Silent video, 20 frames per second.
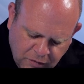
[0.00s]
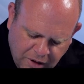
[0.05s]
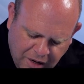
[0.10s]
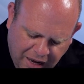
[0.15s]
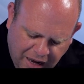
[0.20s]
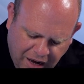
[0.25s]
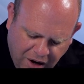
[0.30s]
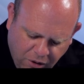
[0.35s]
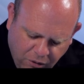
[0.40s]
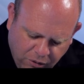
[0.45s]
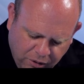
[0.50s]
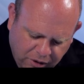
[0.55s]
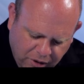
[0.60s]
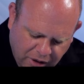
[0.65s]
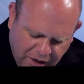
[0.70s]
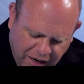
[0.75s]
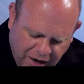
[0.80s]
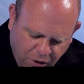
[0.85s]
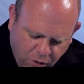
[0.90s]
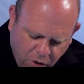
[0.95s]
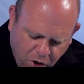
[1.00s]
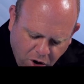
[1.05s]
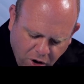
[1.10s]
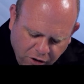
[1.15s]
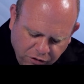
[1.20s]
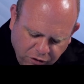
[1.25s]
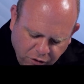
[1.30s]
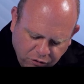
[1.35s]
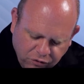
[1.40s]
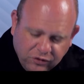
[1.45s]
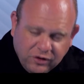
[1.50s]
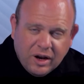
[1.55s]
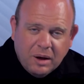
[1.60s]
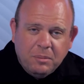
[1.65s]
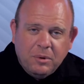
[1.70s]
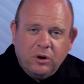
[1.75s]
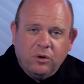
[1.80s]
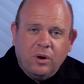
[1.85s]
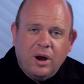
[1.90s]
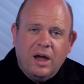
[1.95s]
How are those
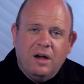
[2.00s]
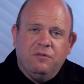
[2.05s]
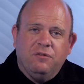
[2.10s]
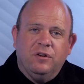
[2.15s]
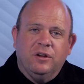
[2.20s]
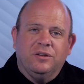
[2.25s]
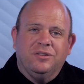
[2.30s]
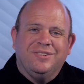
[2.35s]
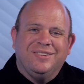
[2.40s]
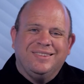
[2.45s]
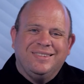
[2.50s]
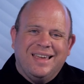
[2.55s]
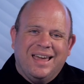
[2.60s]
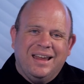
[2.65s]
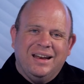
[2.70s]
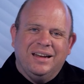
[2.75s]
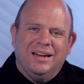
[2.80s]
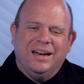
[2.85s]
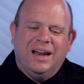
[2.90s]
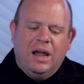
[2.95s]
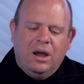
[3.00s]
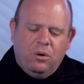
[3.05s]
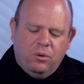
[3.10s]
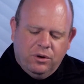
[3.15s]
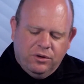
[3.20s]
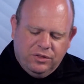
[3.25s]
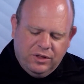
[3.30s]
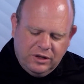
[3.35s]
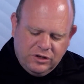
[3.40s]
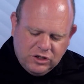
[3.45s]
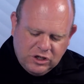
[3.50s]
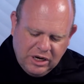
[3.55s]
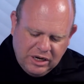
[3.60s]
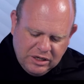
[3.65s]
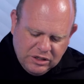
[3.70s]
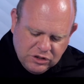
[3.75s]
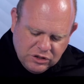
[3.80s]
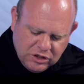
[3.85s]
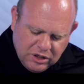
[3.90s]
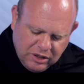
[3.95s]
demographics set and how are they
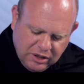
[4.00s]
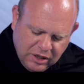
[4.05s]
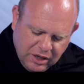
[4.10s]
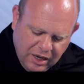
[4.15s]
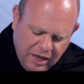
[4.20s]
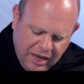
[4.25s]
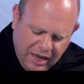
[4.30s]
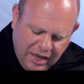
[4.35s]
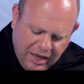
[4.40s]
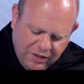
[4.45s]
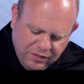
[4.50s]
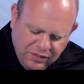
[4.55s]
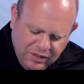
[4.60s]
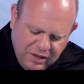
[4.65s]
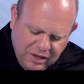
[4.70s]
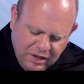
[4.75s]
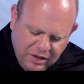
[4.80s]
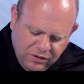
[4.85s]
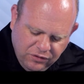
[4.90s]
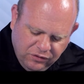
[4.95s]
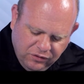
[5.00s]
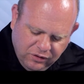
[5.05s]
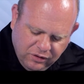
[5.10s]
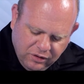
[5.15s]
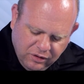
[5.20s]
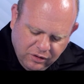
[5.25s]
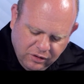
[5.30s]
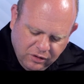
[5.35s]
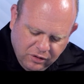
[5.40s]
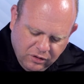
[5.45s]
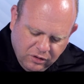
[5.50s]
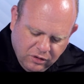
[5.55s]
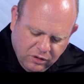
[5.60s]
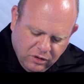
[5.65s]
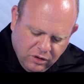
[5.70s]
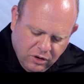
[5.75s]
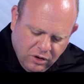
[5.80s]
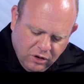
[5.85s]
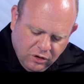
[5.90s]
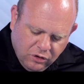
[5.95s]
changing? And these
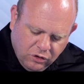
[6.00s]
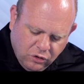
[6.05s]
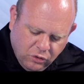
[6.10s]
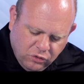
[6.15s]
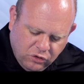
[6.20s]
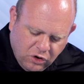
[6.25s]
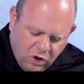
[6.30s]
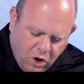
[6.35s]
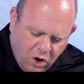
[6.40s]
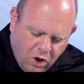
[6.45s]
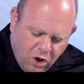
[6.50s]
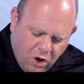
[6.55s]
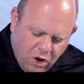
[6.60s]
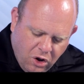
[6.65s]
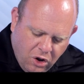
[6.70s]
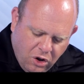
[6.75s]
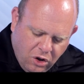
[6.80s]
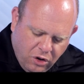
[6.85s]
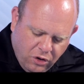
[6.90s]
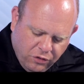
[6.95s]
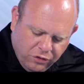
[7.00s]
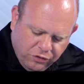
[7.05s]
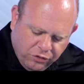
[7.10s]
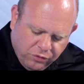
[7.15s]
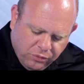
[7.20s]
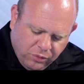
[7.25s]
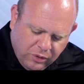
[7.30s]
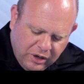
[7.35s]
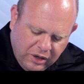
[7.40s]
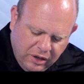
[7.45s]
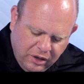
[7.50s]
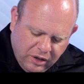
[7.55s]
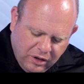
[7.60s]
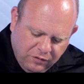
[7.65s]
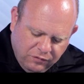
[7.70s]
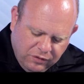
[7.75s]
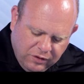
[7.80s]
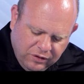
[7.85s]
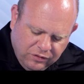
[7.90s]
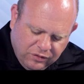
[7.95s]
go to all three
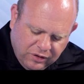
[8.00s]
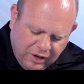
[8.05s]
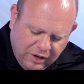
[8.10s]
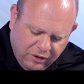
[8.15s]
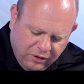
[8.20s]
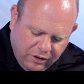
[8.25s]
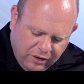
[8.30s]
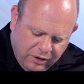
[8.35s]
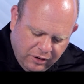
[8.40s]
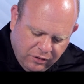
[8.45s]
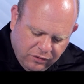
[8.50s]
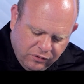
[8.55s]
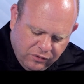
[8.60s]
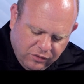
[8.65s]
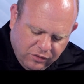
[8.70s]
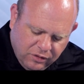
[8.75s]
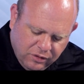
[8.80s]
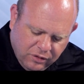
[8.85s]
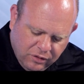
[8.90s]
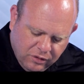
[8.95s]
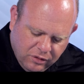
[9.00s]
of these areas.